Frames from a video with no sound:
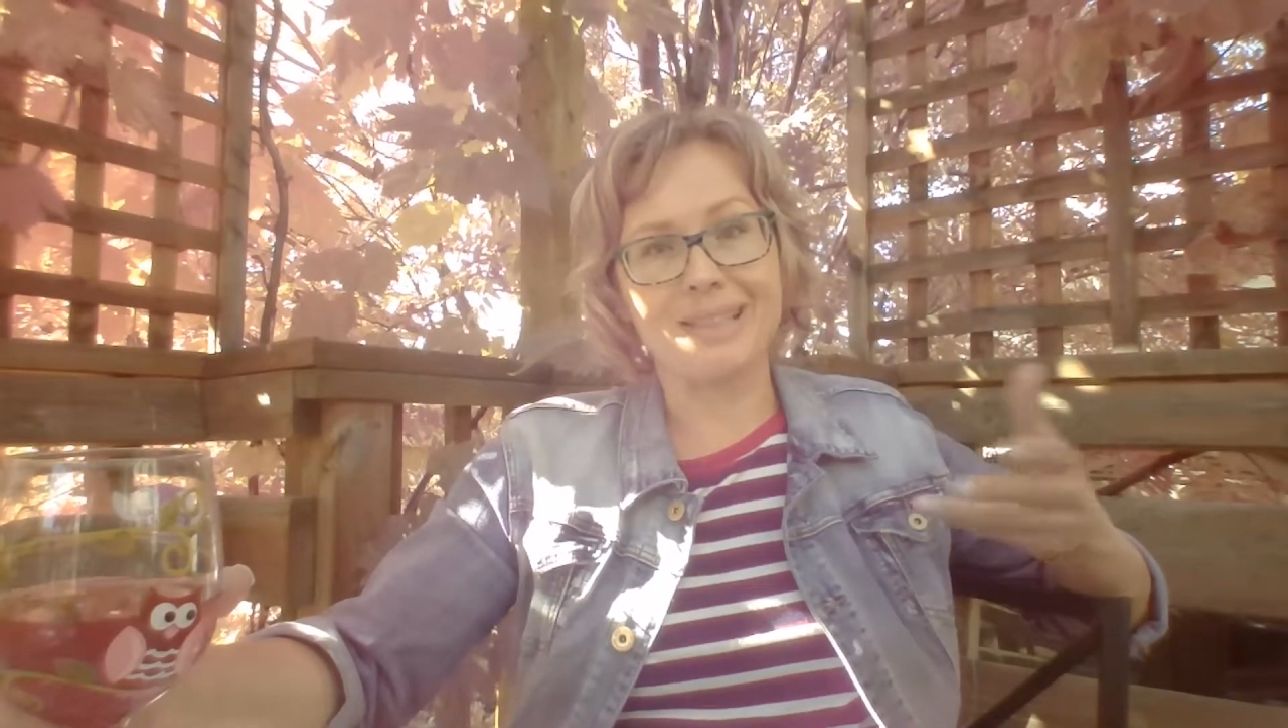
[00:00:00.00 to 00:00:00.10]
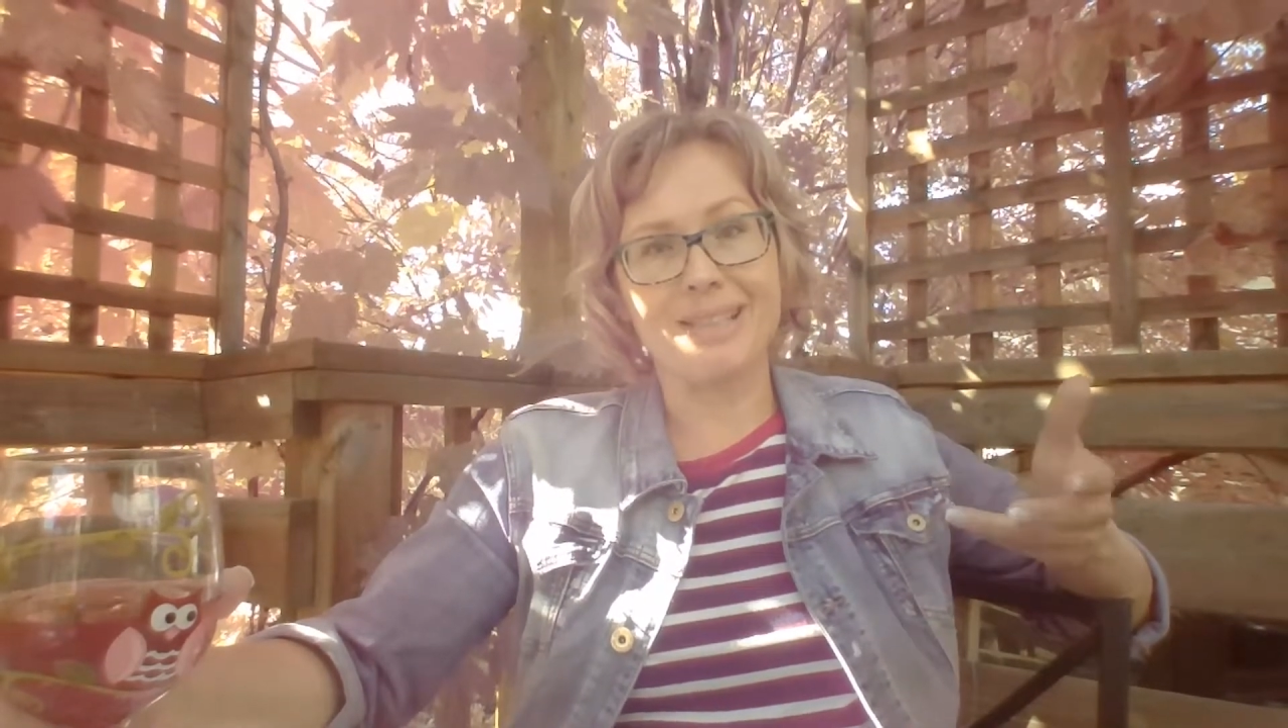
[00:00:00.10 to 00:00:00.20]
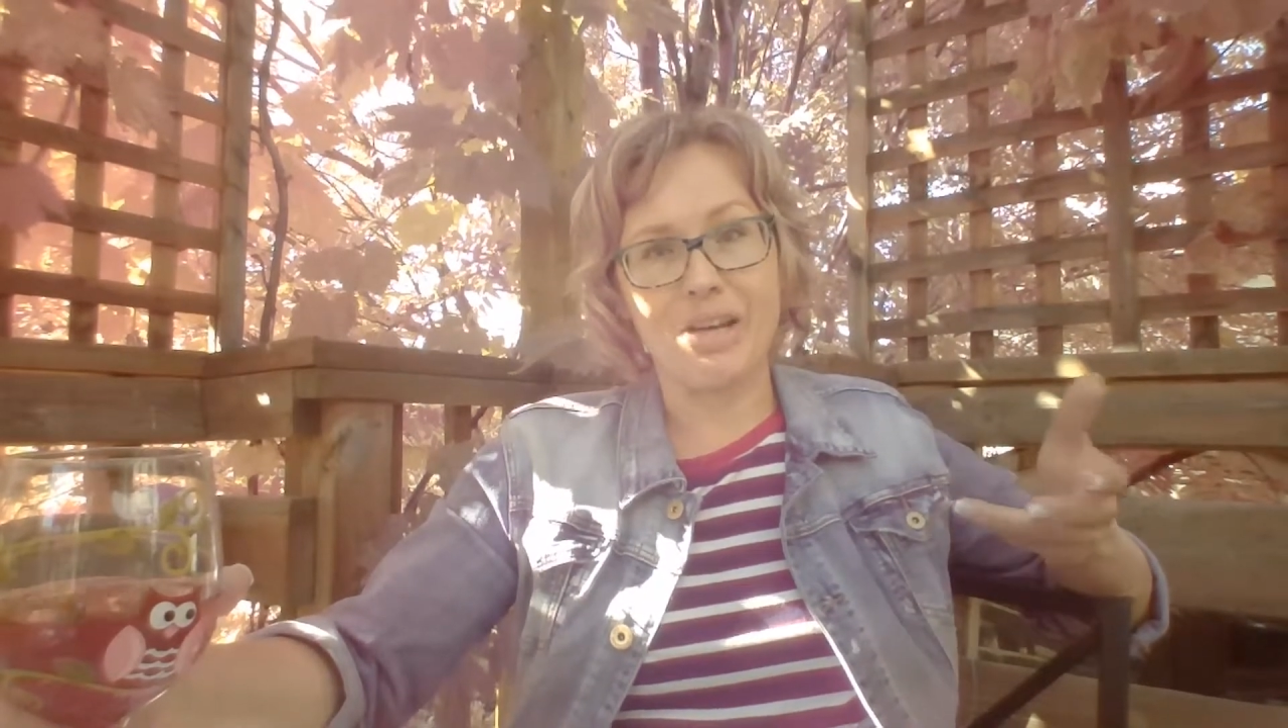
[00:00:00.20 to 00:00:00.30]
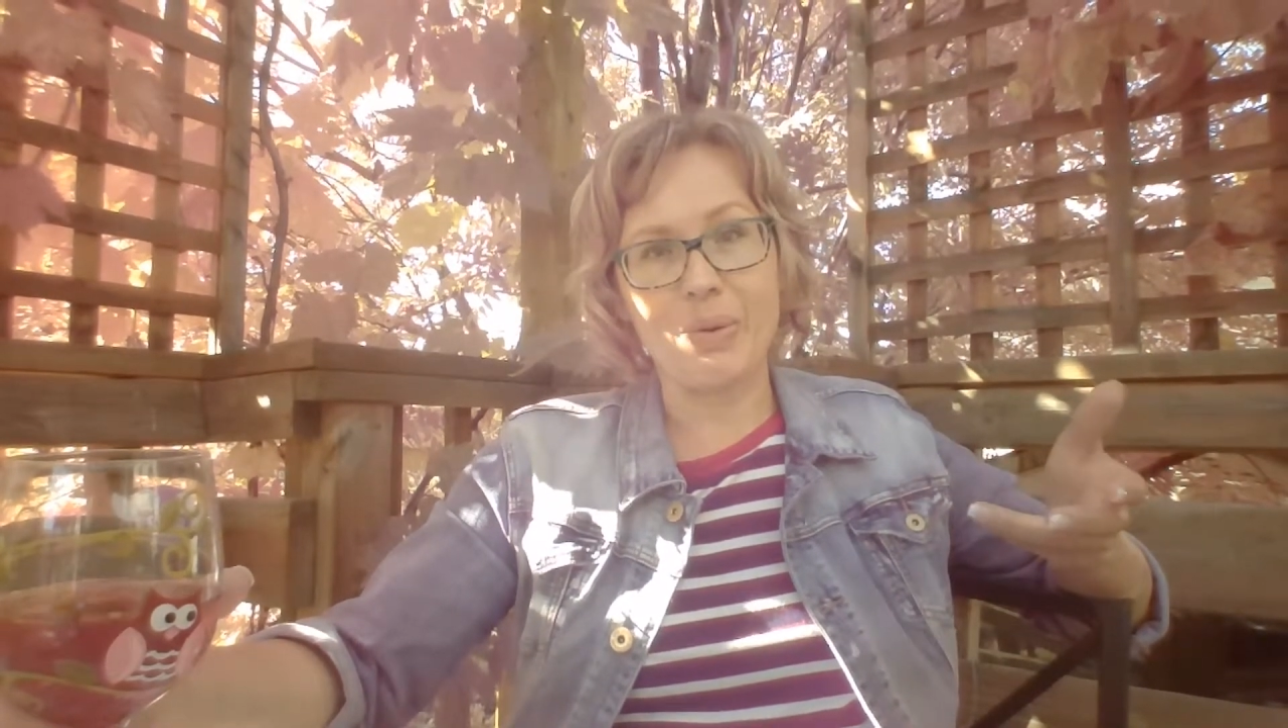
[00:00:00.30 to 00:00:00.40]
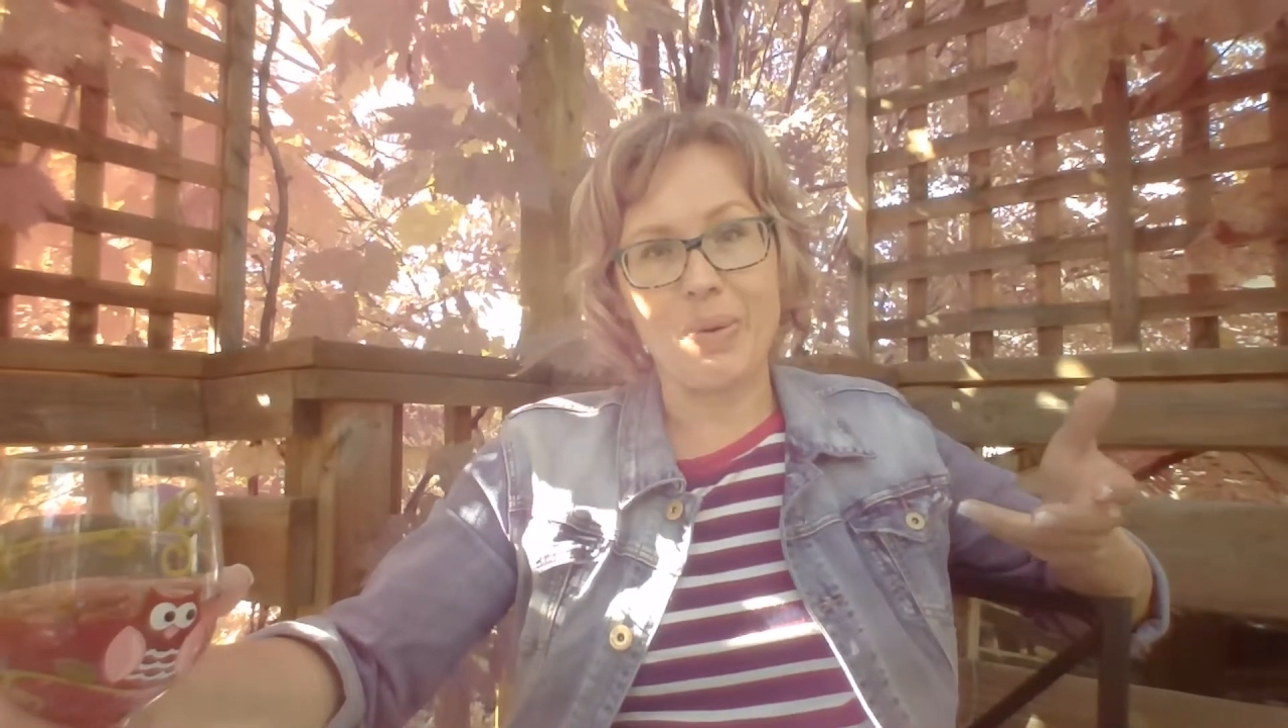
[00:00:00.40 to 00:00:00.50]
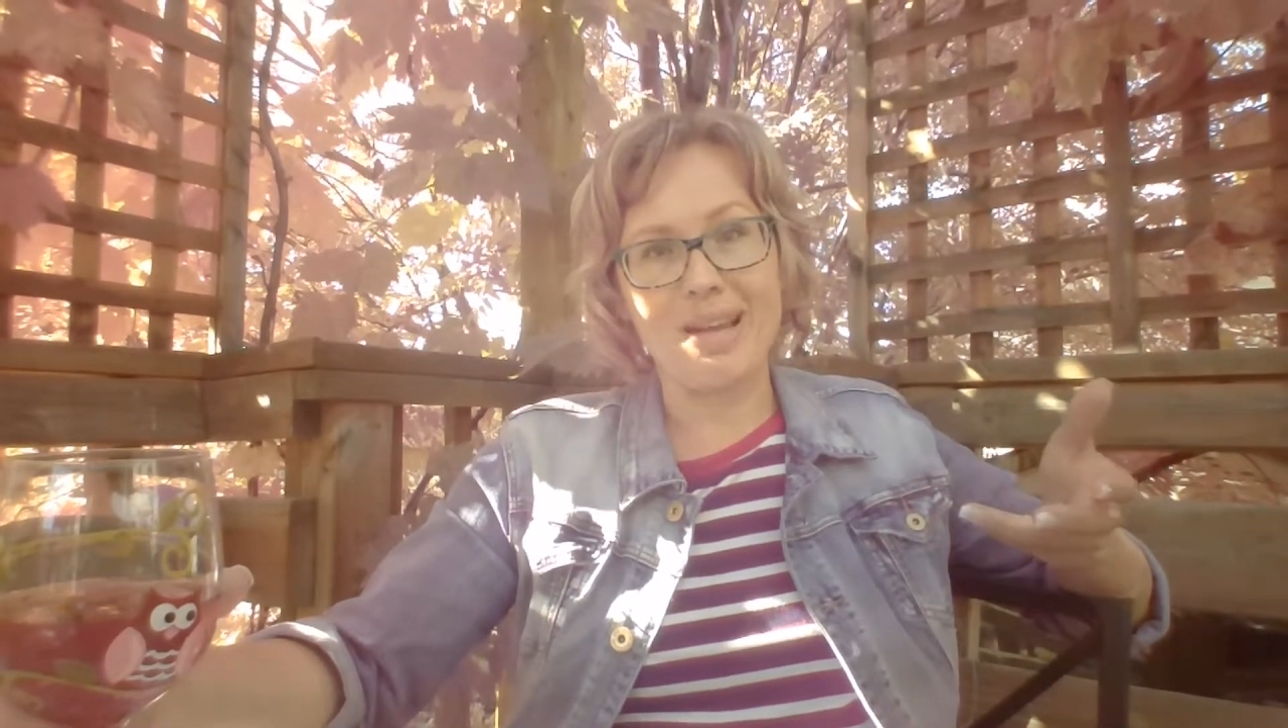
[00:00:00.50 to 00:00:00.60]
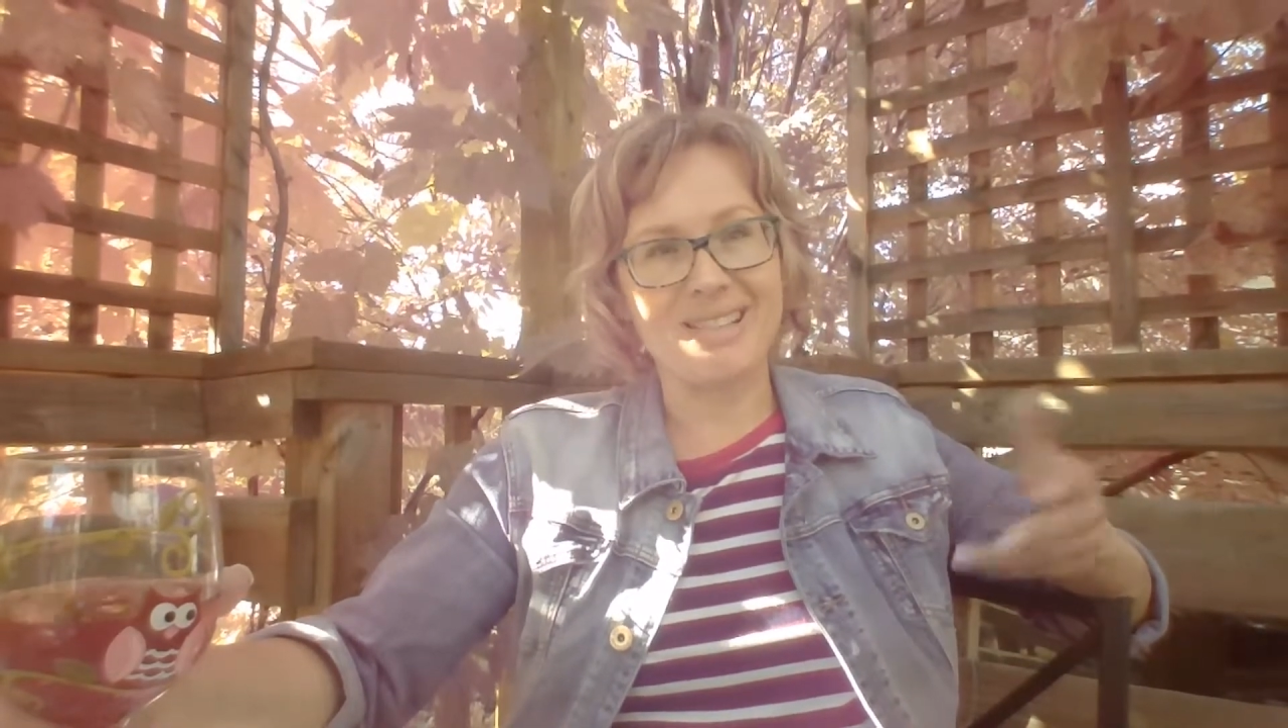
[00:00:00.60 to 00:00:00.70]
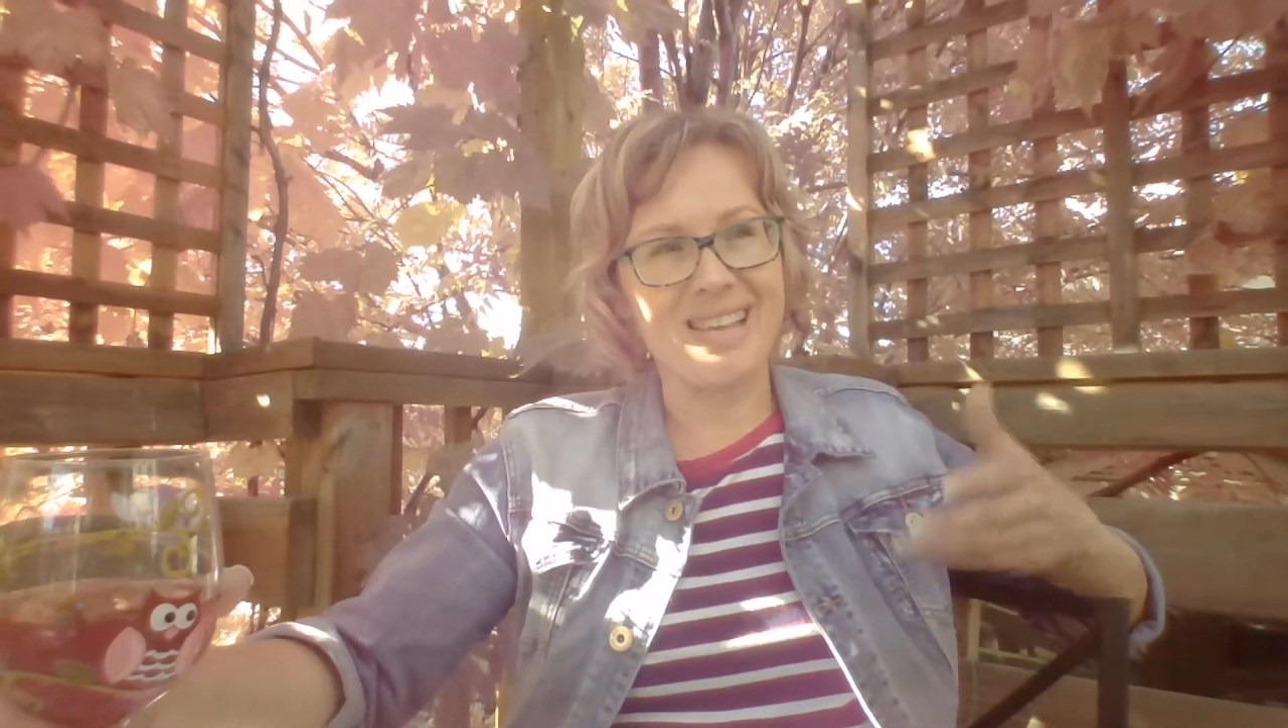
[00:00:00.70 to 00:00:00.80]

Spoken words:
a lot of ways,